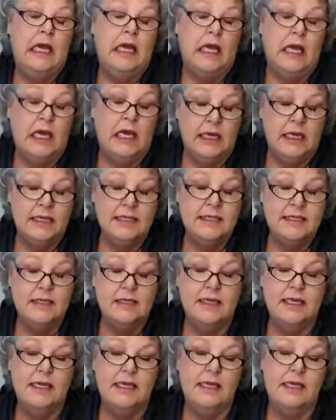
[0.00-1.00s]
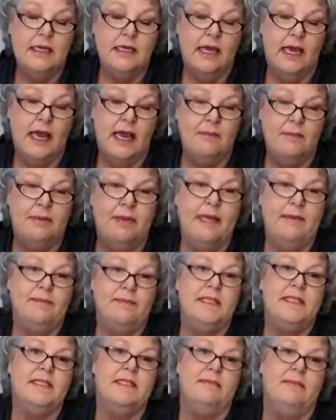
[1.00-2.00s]
Honestly, I
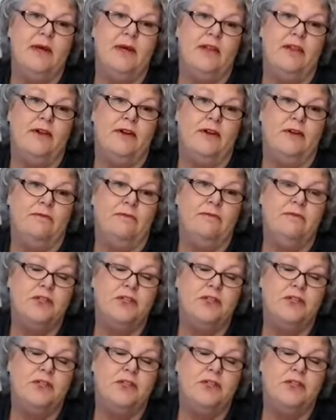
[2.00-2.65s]
blamed his mother.